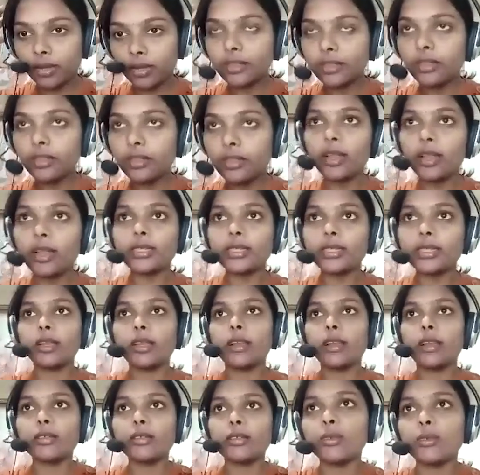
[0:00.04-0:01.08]
In the last
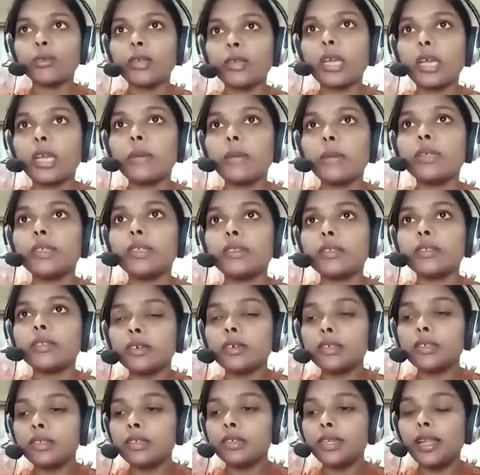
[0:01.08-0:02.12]
class, we have
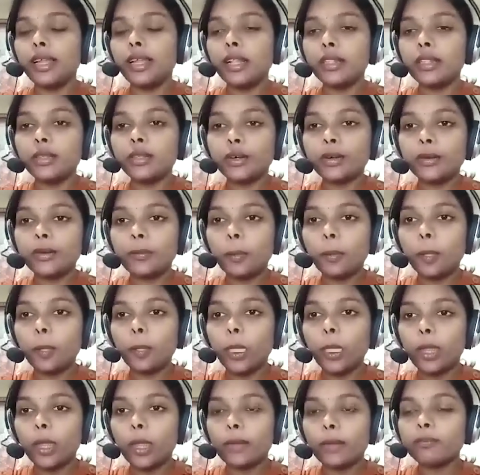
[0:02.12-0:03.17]
discussed till the
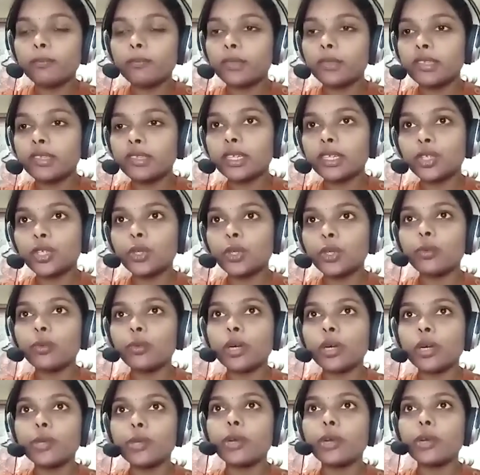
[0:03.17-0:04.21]
section
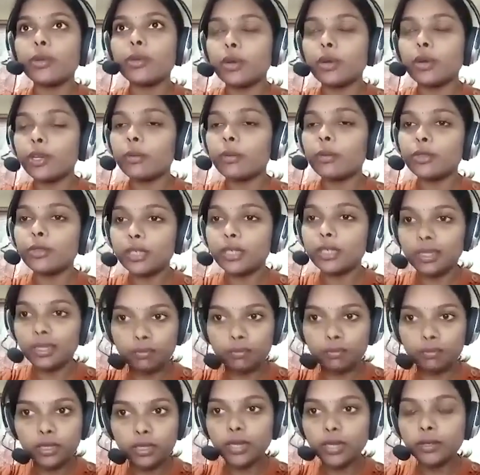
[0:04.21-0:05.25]
111 of the
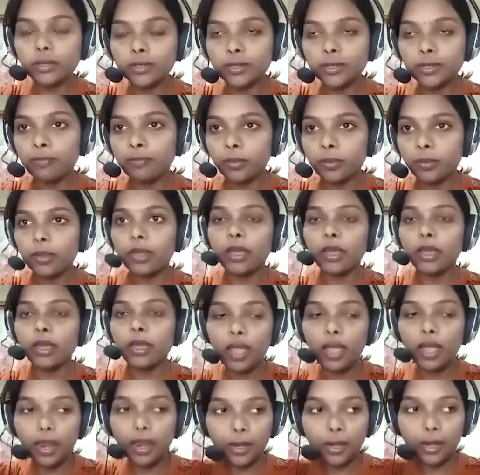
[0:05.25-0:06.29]
TP Act,
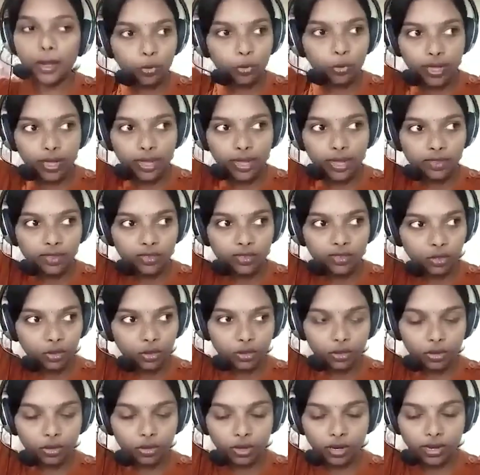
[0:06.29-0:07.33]
and today is
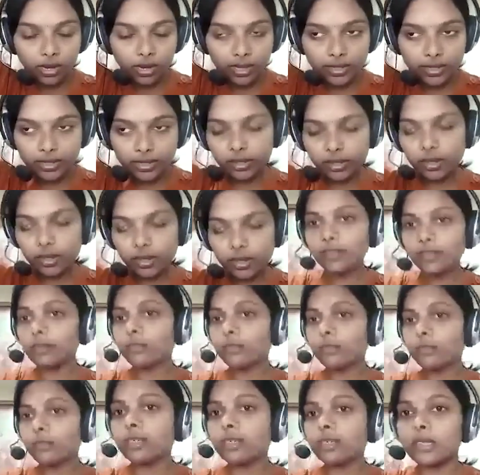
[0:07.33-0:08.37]
the last class of
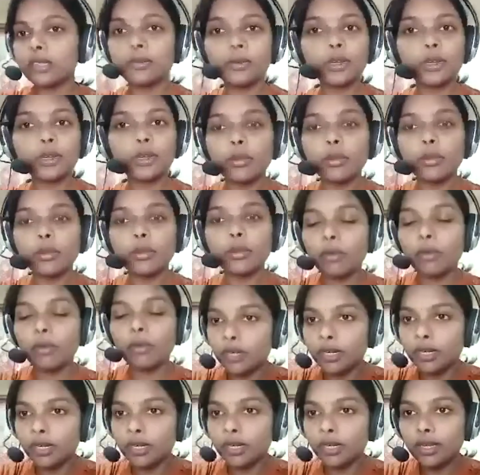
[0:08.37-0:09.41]
the Transfer of the
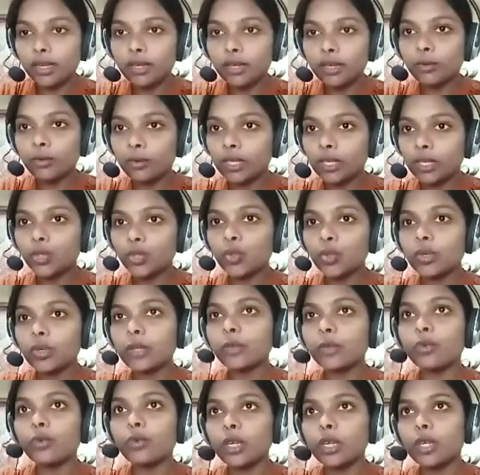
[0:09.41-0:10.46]
Property Act, in which we
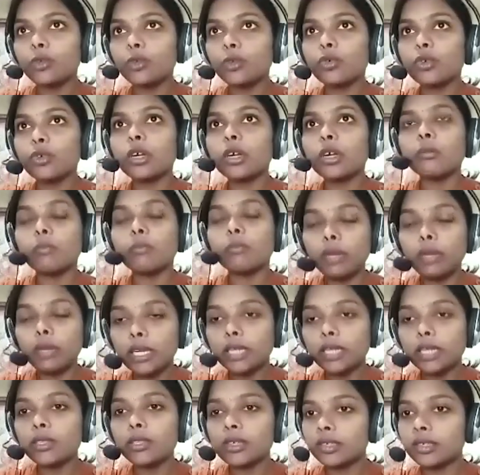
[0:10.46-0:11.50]
are going to
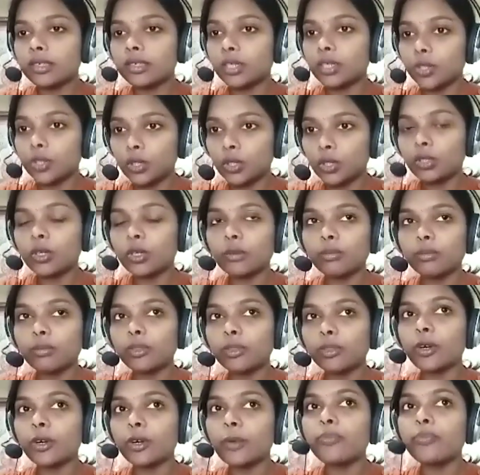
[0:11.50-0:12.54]
complete the session of
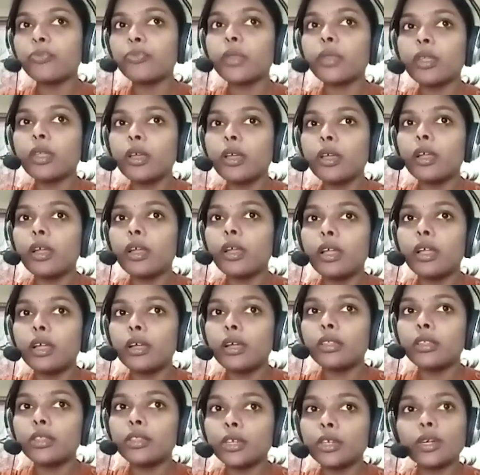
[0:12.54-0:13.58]

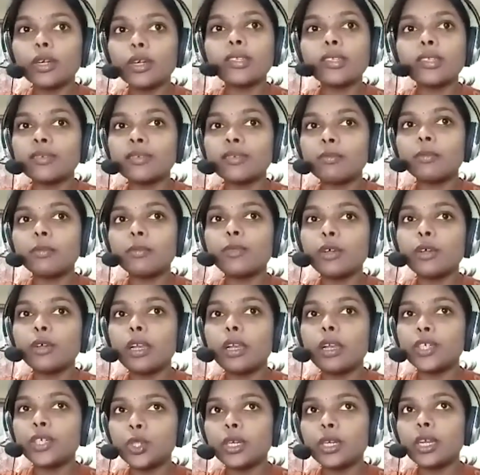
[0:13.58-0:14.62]
the concept of the
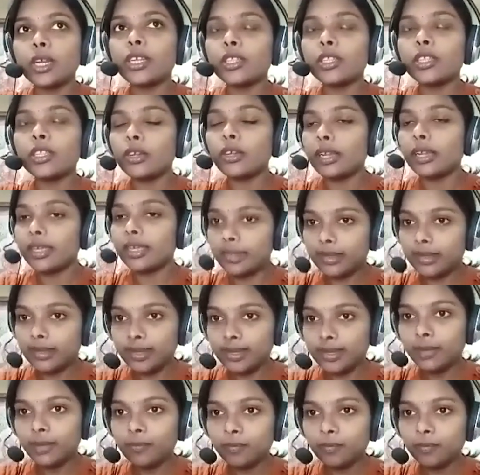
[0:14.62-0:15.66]
lessor and the
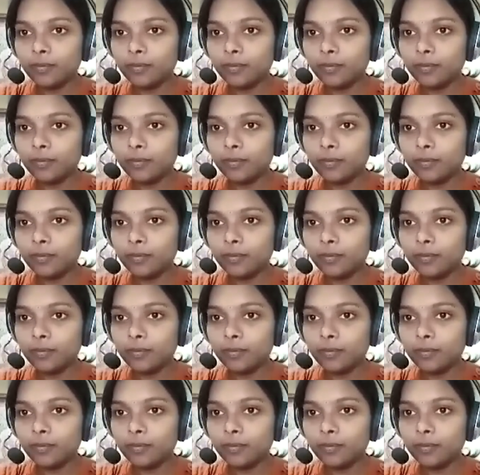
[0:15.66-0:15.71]
lessee,